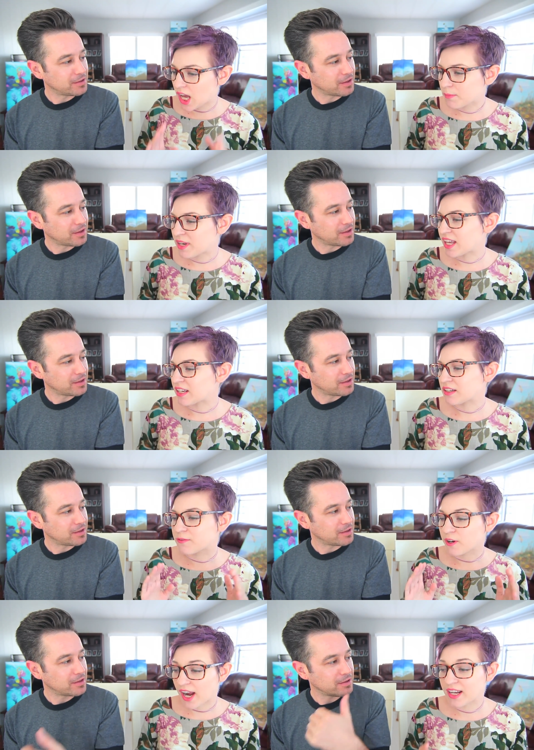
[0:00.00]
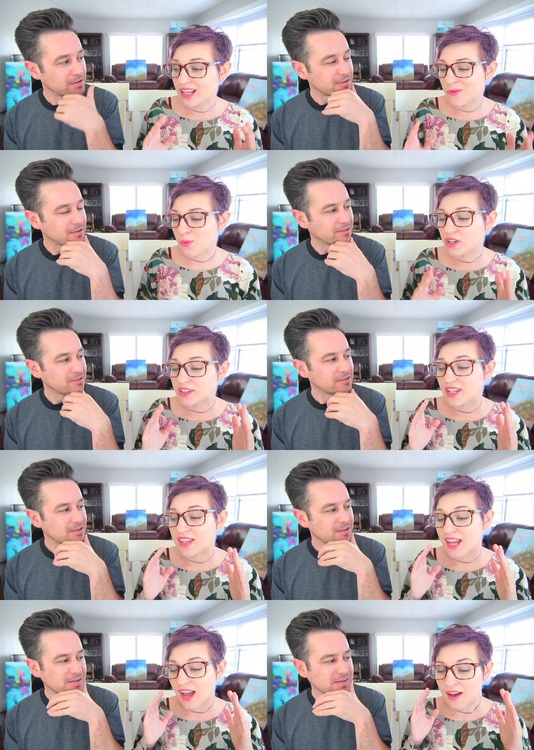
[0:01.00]
Speaker 1: nominated for any award that
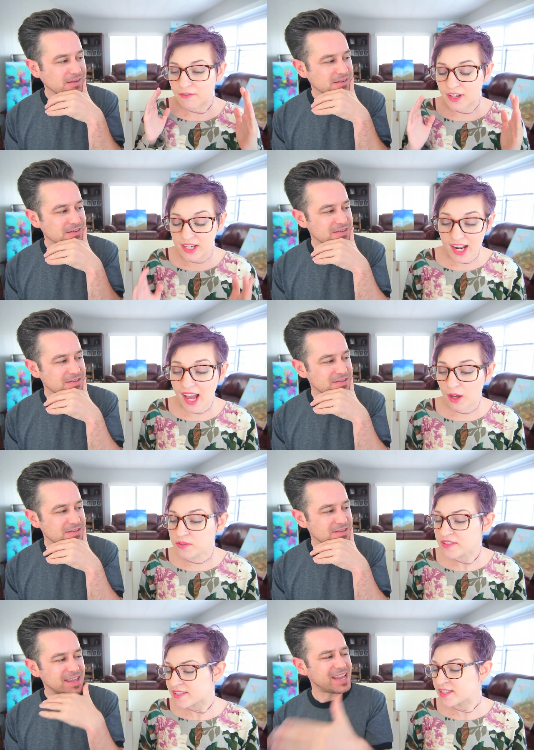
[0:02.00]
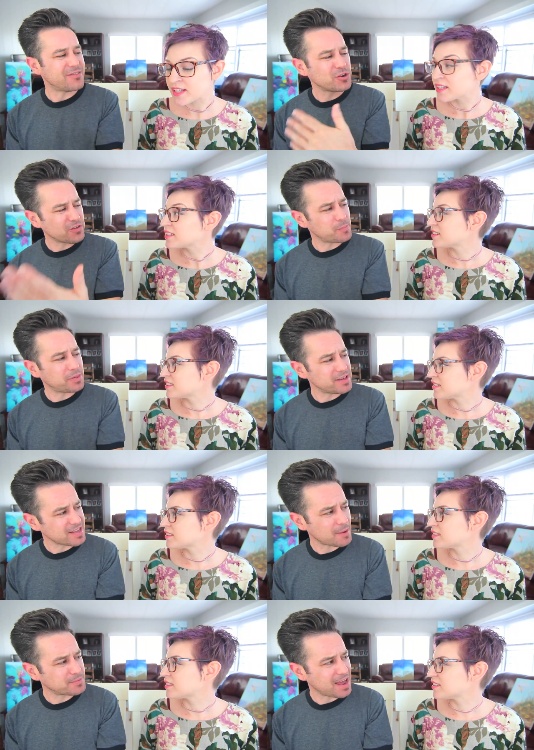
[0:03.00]
they have announced.
Speaker 2: Even though they placed
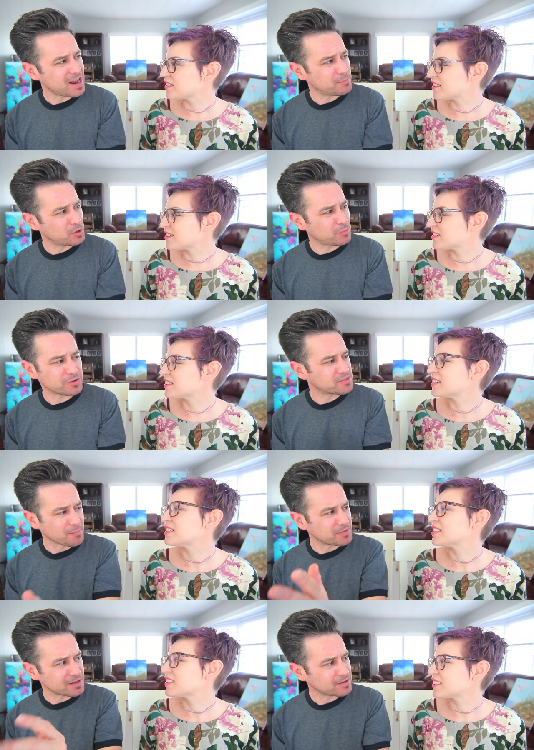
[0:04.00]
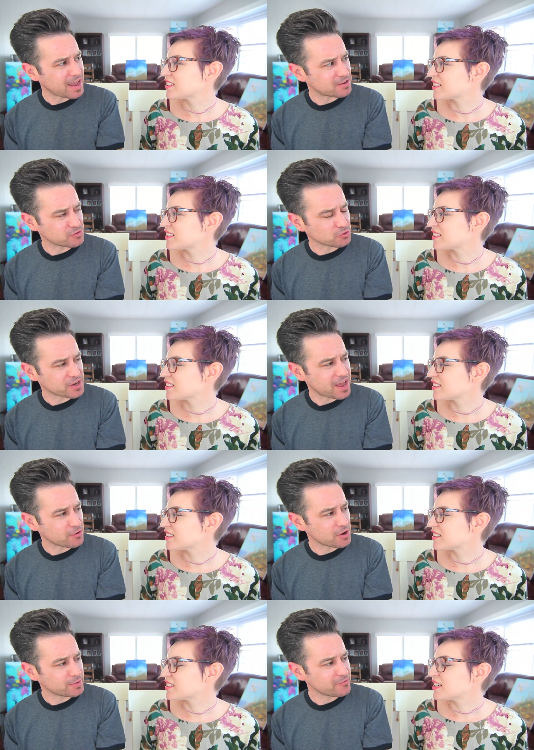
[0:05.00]
top ten on Billboard something, social
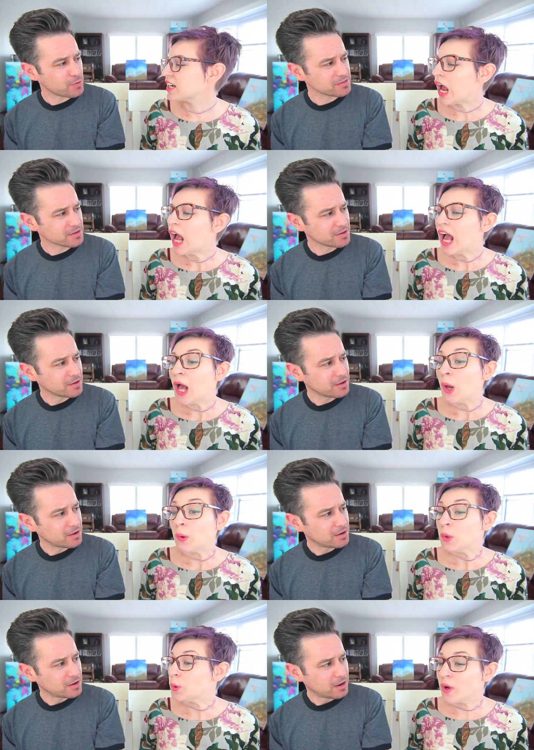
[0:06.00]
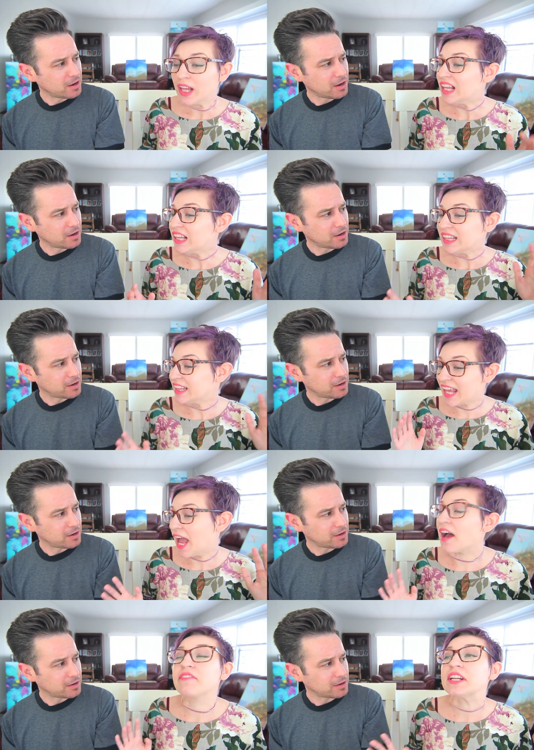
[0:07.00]
category, whatever it was?
Speaker 1: Well, they
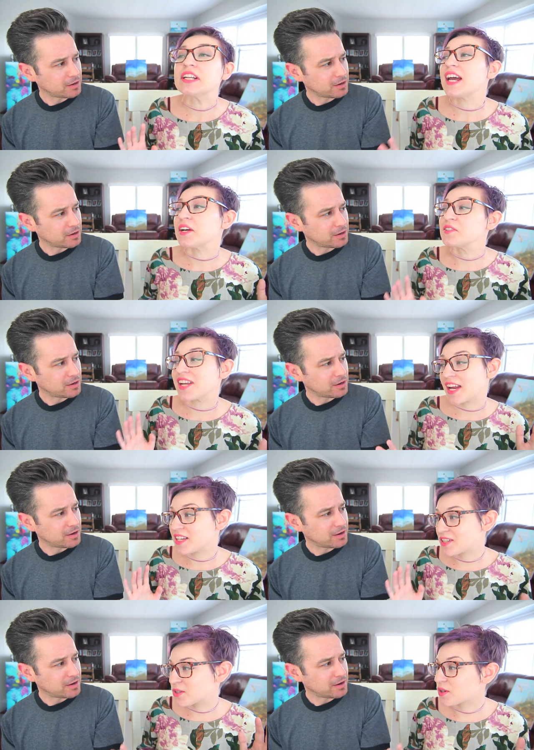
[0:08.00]
haven't announced any